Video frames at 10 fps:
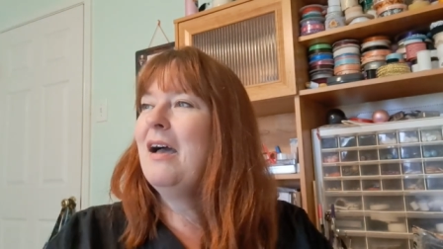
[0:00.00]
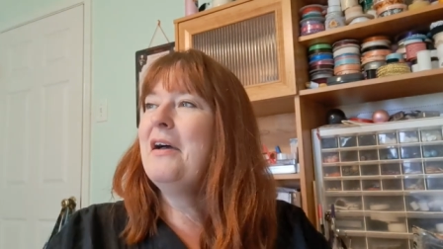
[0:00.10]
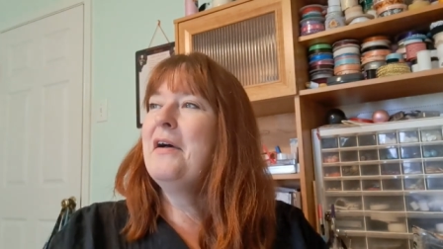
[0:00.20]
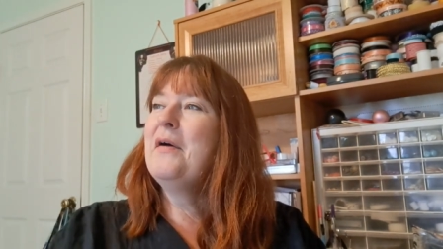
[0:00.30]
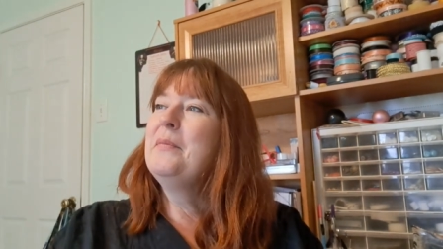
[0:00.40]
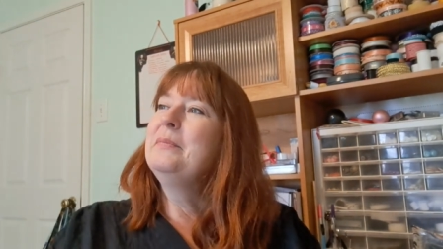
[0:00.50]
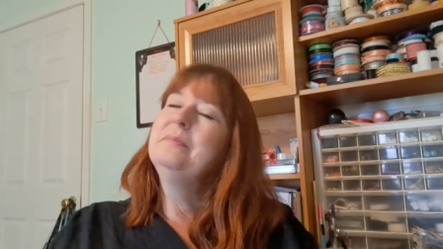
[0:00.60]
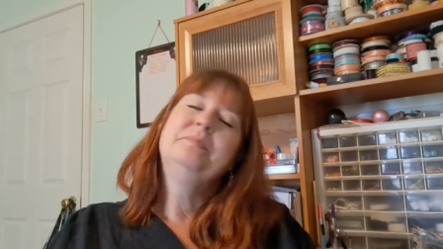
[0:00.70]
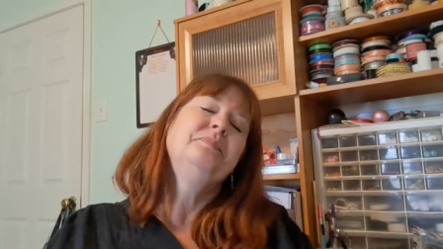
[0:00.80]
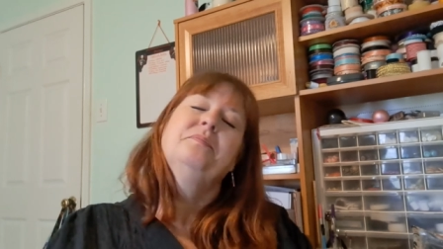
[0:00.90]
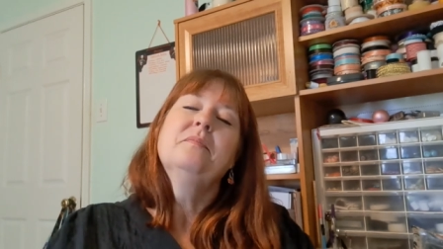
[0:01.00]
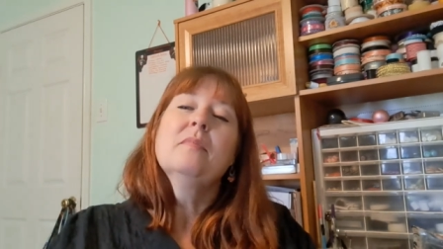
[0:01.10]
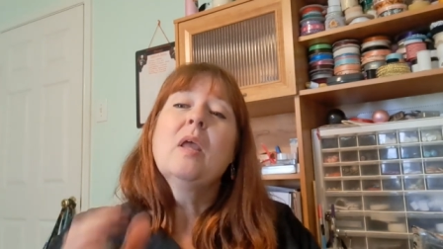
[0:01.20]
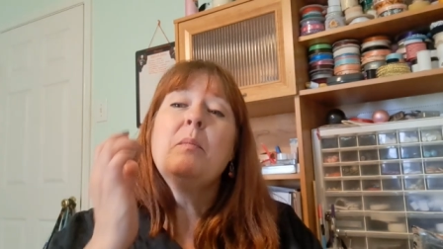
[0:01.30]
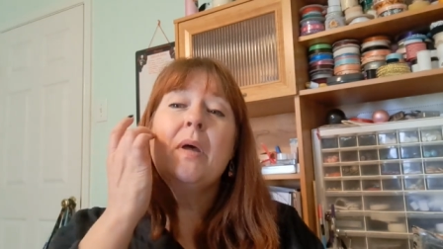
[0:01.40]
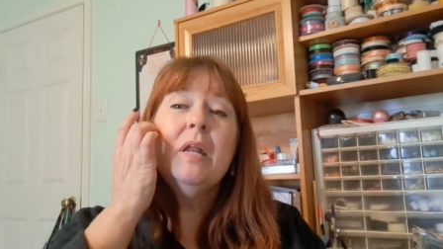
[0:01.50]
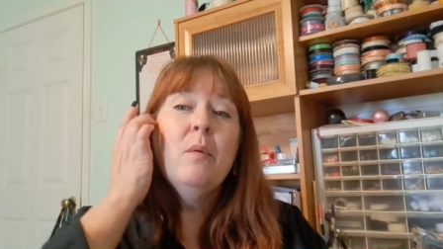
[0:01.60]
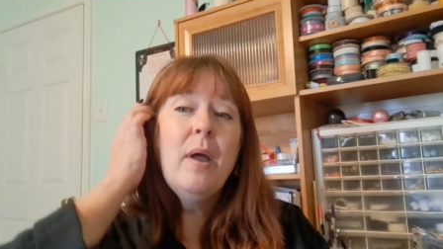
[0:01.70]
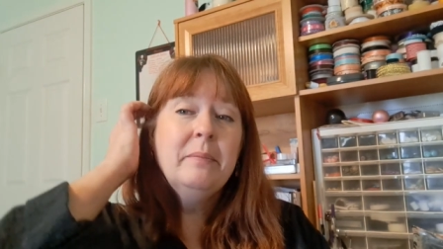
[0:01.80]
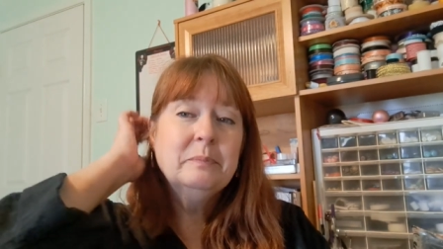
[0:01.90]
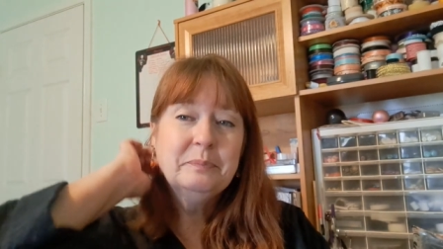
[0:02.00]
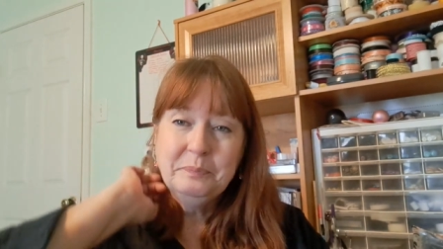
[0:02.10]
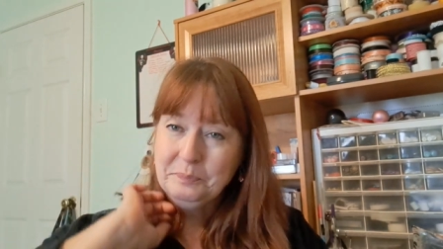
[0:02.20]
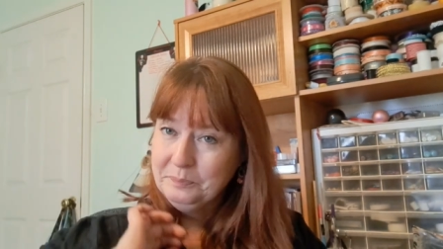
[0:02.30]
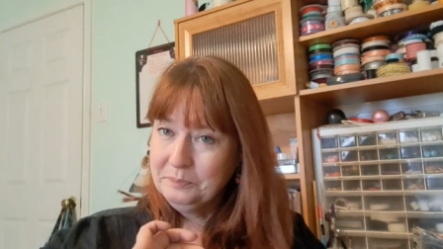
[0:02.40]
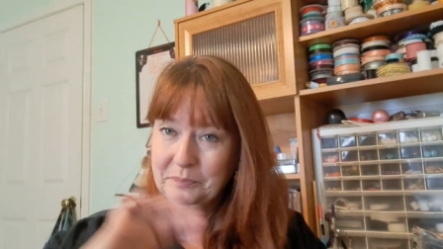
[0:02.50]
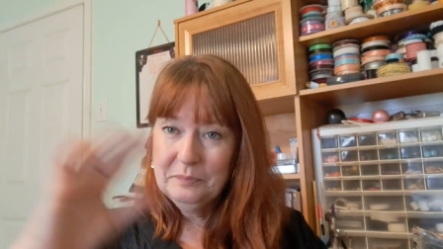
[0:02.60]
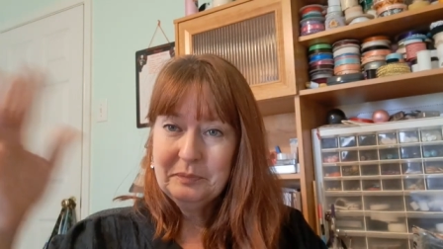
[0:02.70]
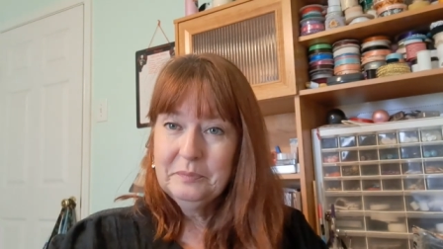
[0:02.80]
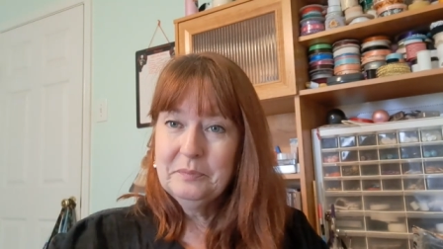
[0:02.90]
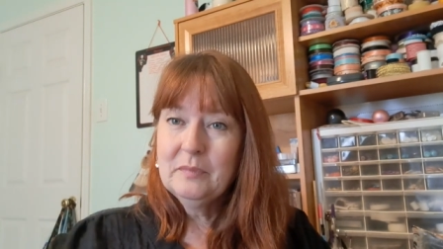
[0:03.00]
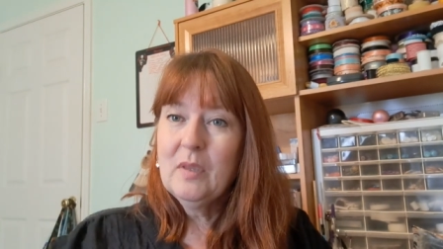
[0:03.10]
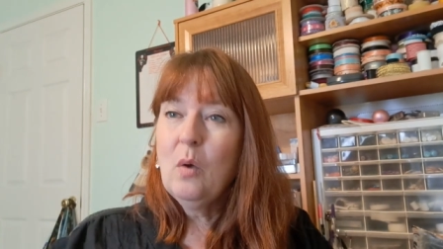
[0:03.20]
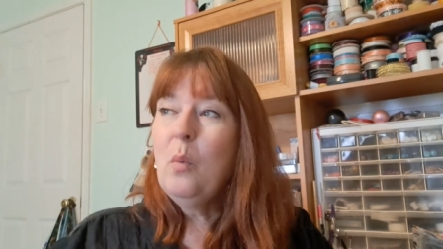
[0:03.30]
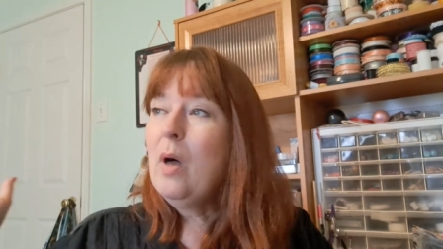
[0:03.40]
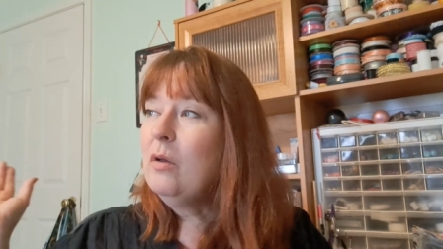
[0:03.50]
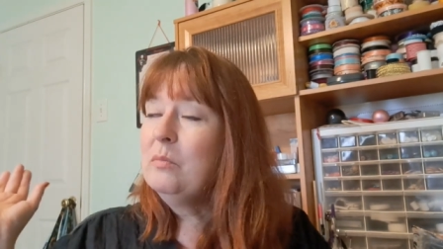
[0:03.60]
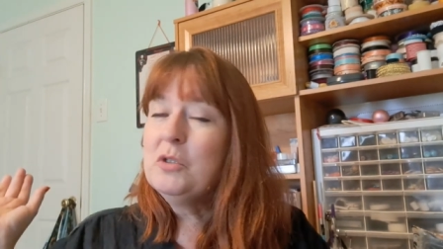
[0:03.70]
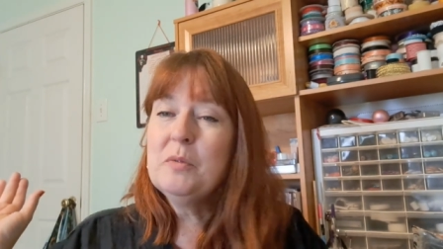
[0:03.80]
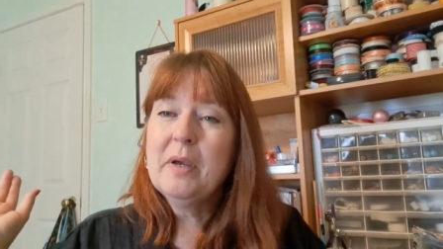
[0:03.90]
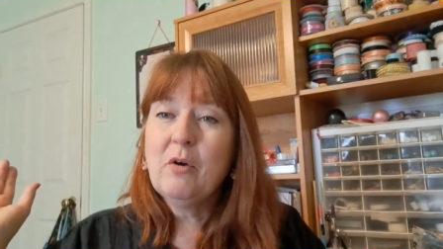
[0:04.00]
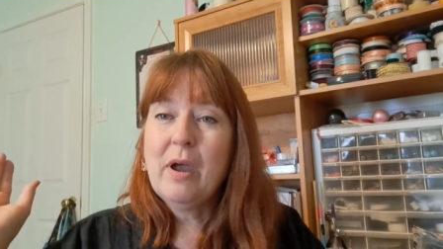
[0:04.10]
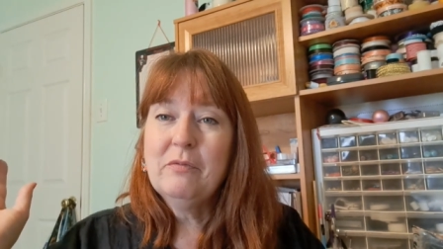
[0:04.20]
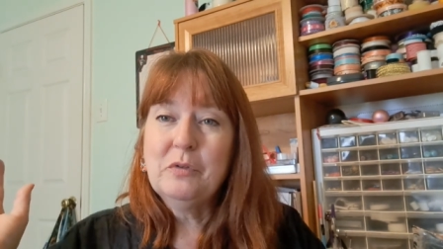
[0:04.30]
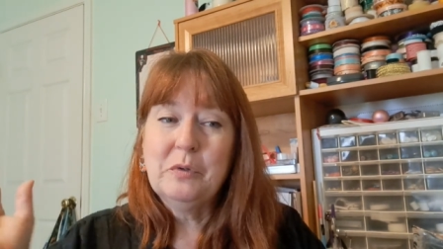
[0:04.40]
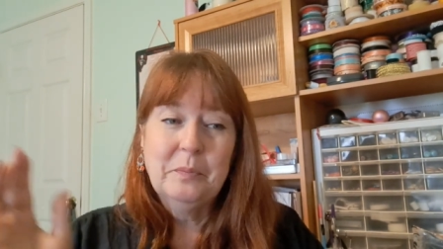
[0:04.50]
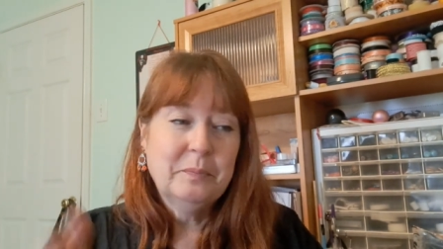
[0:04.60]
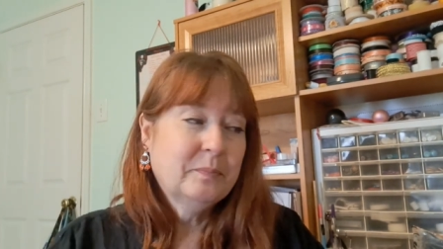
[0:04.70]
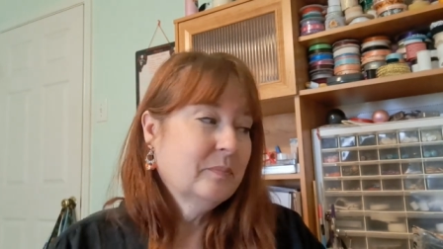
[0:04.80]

Um, but anyway, welcome to my craft room.